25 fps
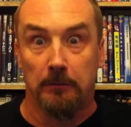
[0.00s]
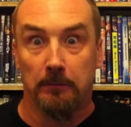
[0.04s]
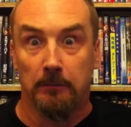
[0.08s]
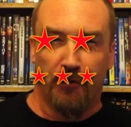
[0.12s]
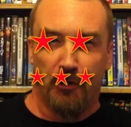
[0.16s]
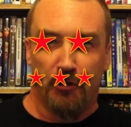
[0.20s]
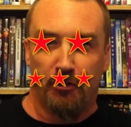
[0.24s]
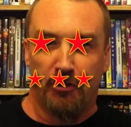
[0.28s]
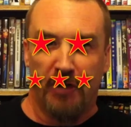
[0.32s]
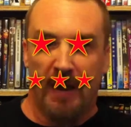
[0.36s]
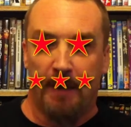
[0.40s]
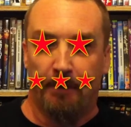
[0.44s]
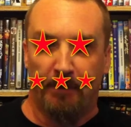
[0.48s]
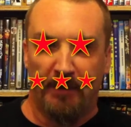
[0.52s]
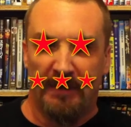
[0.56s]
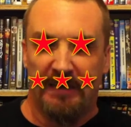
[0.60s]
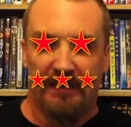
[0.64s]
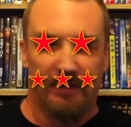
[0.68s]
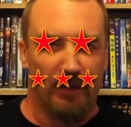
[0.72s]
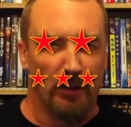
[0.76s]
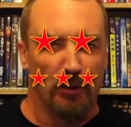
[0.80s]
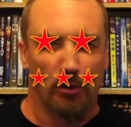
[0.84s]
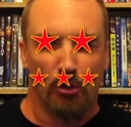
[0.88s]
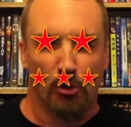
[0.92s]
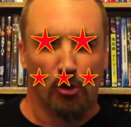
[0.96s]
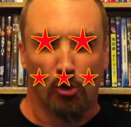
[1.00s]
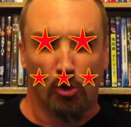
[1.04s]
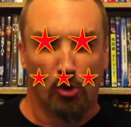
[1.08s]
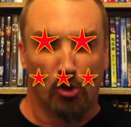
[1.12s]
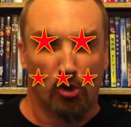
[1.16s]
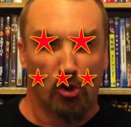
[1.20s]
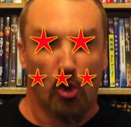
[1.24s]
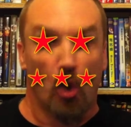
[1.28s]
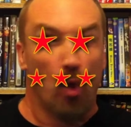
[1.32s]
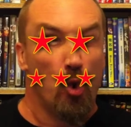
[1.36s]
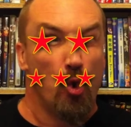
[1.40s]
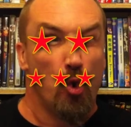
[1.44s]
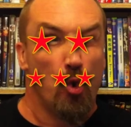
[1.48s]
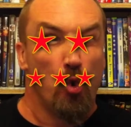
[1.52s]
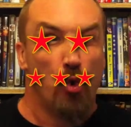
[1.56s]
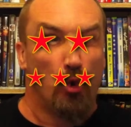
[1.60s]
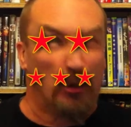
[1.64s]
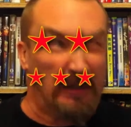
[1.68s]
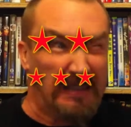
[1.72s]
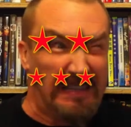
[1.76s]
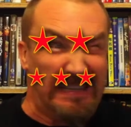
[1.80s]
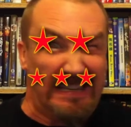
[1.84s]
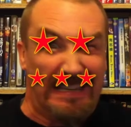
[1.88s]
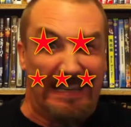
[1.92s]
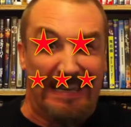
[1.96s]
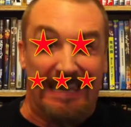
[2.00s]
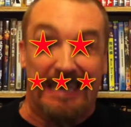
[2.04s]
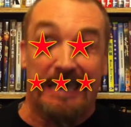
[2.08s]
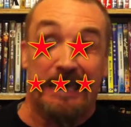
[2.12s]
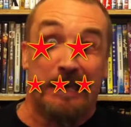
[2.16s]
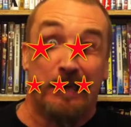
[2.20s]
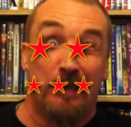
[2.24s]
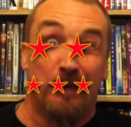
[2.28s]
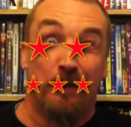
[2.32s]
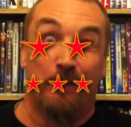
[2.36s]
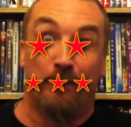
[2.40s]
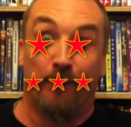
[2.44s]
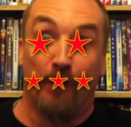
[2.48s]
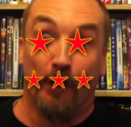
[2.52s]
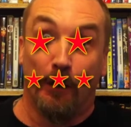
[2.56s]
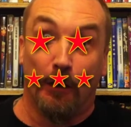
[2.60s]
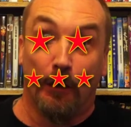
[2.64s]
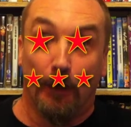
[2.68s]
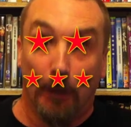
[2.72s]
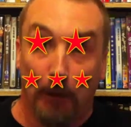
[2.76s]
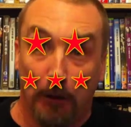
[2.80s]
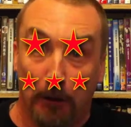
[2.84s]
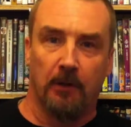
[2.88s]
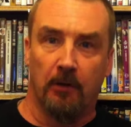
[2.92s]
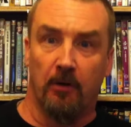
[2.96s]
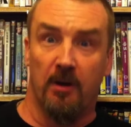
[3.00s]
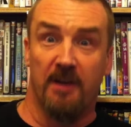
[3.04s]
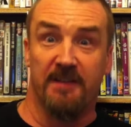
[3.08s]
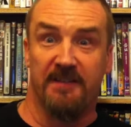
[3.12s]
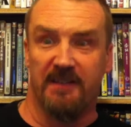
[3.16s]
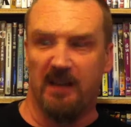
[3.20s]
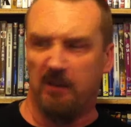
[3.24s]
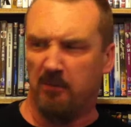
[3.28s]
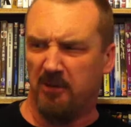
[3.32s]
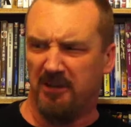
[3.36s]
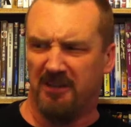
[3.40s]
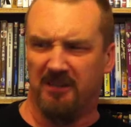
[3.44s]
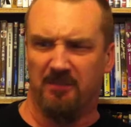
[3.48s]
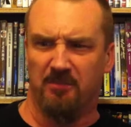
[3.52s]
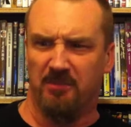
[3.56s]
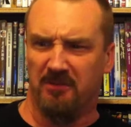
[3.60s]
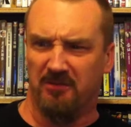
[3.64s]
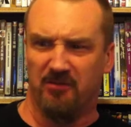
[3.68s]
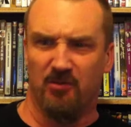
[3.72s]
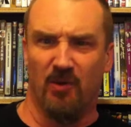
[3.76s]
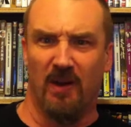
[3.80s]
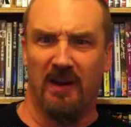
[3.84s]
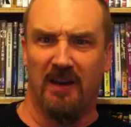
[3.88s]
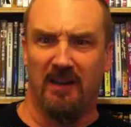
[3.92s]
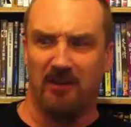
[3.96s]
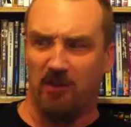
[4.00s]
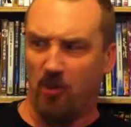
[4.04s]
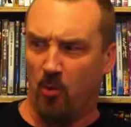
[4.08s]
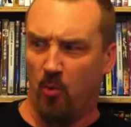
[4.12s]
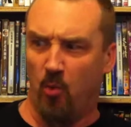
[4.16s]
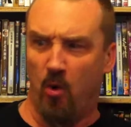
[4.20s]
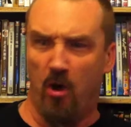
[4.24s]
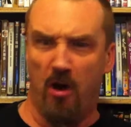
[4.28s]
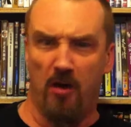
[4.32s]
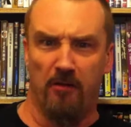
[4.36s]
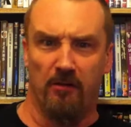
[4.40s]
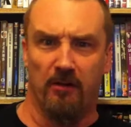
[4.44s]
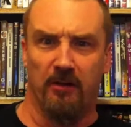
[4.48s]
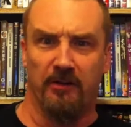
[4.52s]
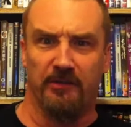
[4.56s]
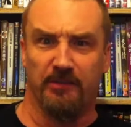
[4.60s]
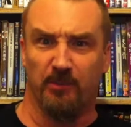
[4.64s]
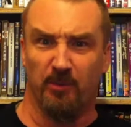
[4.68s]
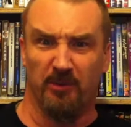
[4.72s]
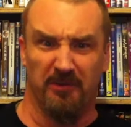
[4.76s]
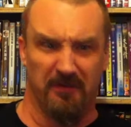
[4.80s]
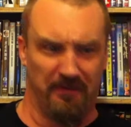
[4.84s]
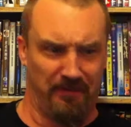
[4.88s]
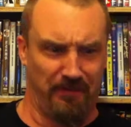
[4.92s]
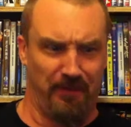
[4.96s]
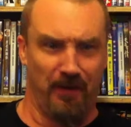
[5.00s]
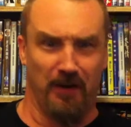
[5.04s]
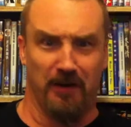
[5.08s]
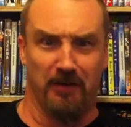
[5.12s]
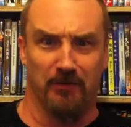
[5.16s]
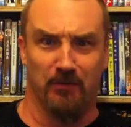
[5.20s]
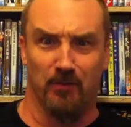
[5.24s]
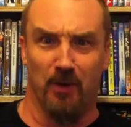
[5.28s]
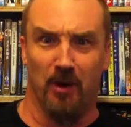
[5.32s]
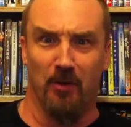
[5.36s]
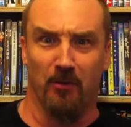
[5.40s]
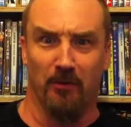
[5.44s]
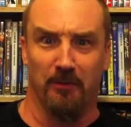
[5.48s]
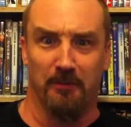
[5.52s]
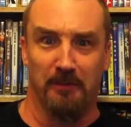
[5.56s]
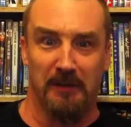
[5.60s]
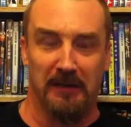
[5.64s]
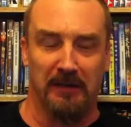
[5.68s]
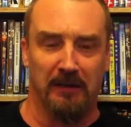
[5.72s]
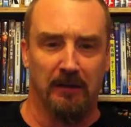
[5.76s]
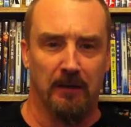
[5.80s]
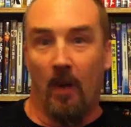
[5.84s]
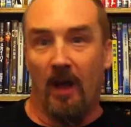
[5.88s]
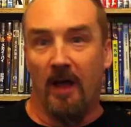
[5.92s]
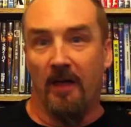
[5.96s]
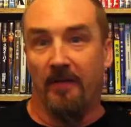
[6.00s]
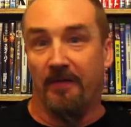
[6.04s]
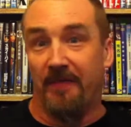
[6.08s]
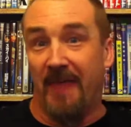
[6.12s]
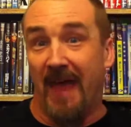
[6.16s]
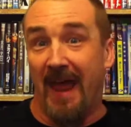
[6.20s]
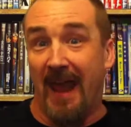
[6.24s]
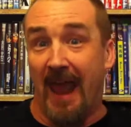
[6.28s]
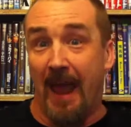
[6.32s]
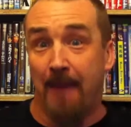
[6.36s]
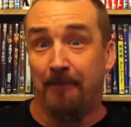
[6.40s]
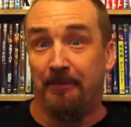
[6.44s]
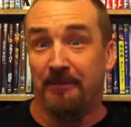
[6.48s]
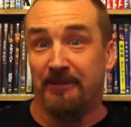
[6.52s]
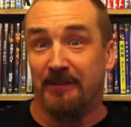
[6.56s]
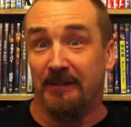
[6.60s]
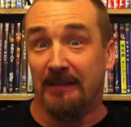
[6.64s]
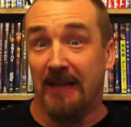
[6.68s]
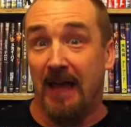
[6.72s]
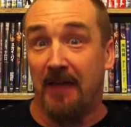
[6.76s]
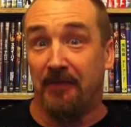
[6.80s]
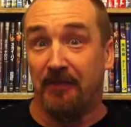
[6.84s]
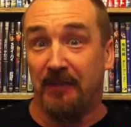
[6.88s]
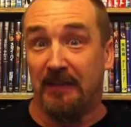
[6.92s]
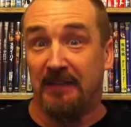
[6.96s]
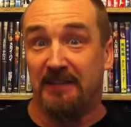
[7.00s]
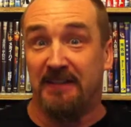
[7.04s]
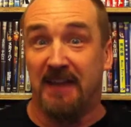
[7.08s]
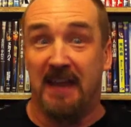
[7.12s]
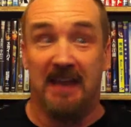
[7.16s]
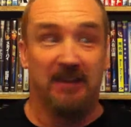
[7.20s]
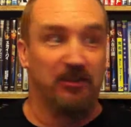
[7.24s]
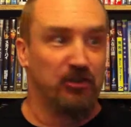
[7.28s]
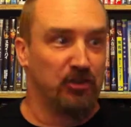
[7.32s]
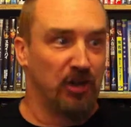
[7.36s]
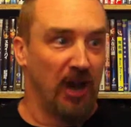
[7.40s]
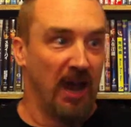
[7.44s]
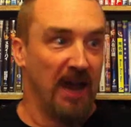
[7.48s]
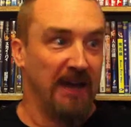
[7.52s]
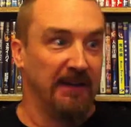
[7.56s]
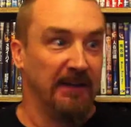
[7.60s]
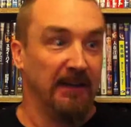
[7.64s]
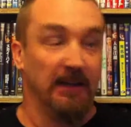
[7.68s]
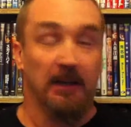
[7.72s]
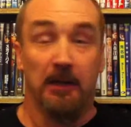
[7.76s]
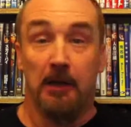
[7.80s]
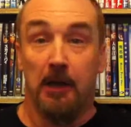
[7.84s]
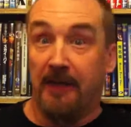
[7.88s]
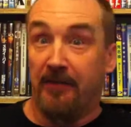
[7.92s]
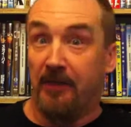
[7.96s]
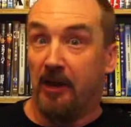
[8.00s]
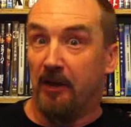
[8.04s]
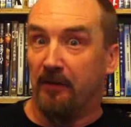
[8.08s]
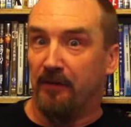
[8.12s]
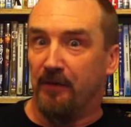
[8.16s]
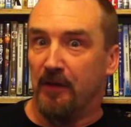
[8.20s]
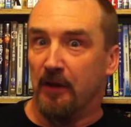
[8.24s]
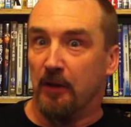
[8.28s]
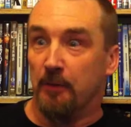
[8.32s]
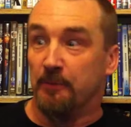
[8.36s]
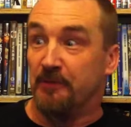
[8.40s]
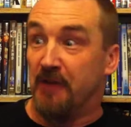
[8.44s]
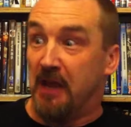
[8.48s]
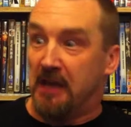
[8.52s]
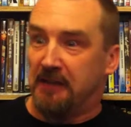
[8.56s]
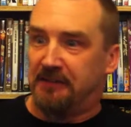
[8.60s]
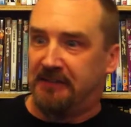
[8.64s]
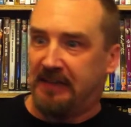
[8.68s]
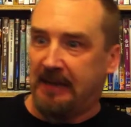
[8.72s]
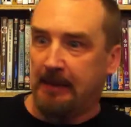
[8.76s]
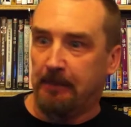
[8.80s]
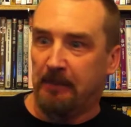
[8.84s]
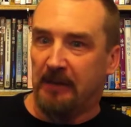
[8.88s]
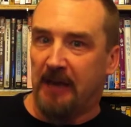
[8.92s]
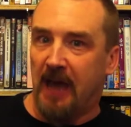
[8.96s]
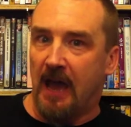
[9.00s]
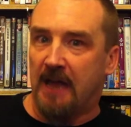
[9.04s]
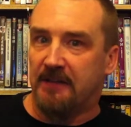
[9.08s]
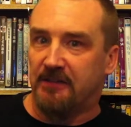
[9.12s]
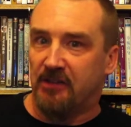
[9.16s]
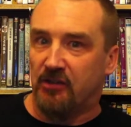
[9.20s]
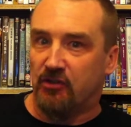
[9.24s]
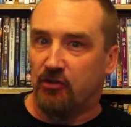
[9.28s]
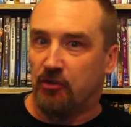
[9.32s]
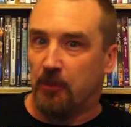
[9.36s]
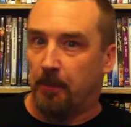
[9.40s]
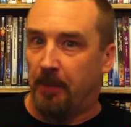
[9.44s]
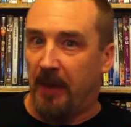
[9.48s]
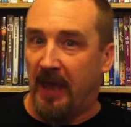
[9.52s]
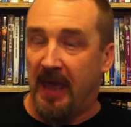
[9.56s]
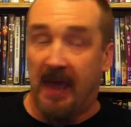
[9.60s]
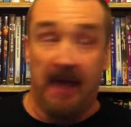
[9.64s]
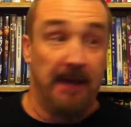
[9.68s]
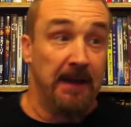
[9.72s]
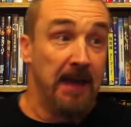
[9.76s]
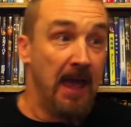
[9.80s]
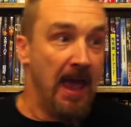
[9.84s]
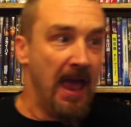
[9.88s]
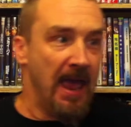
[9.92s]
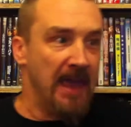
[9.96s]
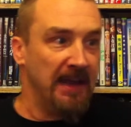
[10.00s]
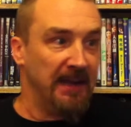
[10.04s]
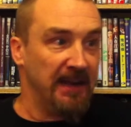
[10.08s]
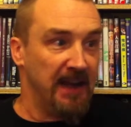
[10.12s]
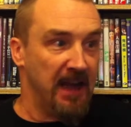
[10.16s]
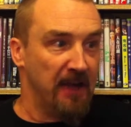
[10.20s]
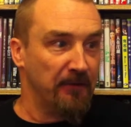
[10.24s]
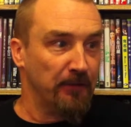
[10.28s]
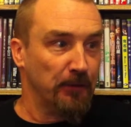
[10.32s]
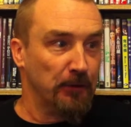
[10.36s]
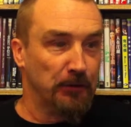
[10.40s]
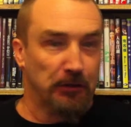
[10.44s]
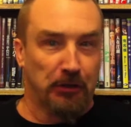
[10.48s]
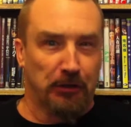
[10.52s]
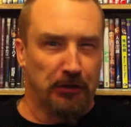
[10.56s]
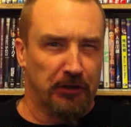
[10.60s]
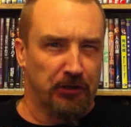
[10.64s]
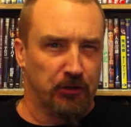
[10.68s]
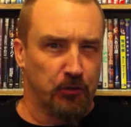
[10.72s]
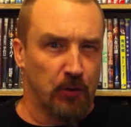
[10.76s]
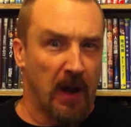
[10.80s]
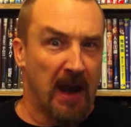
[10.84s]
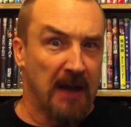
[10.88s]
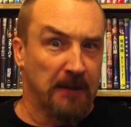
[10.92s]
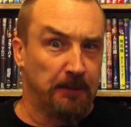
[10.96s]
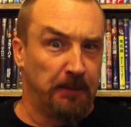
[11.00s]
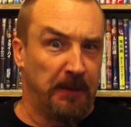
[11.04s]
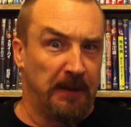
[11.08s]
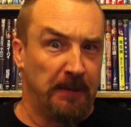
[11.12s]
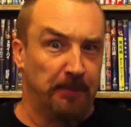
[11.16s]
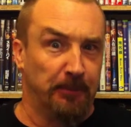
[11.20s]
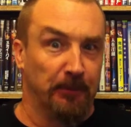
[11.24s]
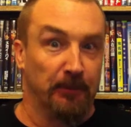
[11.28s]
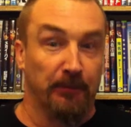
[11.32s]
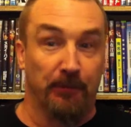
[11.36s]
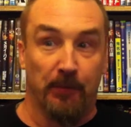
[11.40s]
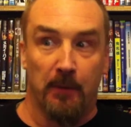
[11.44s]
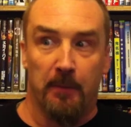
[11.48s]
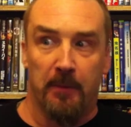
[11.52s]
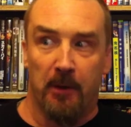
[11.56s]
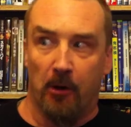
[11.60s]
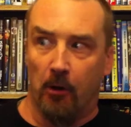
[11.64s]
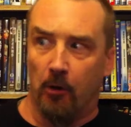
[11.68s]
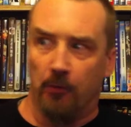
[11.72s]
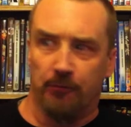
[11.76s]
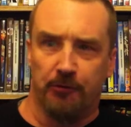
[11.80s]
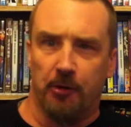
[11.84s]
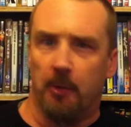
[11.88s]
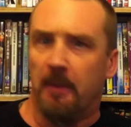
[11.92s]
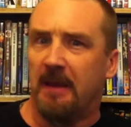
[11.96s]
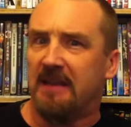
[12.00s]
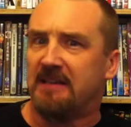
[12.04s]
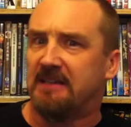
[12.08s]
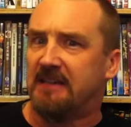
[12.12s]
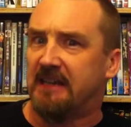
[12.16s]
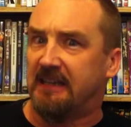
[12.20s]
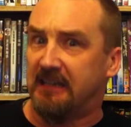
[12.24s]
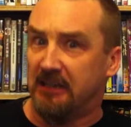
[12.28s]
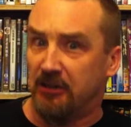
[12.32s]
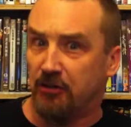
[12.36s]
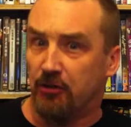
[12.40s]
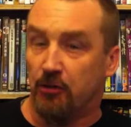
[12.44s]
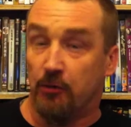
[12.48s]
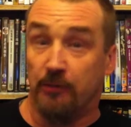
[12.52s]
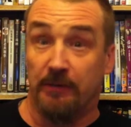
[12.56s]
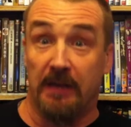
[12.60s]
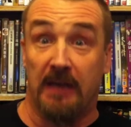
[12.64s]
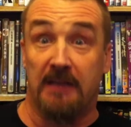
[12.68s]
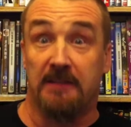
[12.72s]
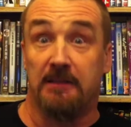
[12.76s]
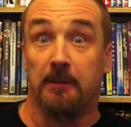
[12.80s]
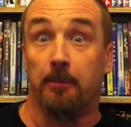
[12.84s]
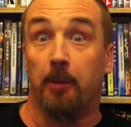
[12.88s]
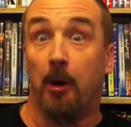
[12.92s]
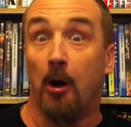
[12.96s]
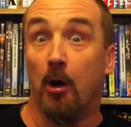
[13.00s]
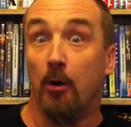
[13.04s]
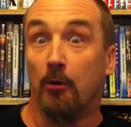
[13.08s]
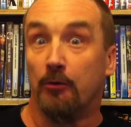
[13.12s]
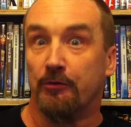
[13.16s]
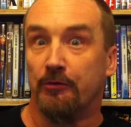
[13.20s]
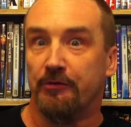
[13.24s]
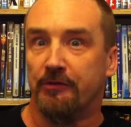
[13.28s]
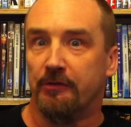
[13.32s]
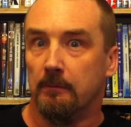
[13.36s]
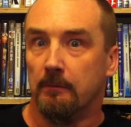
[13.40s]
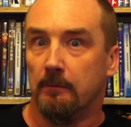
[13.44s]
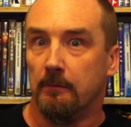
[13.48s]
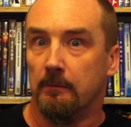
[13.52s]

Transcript: The Japanese are so evil. Christ, I must have been drinking the water. What the fuck is wrong with me? Well, that happens a lot these days. China, in their films, demonizes Japan in an effort to distract people from their own domestic issues, I suppose.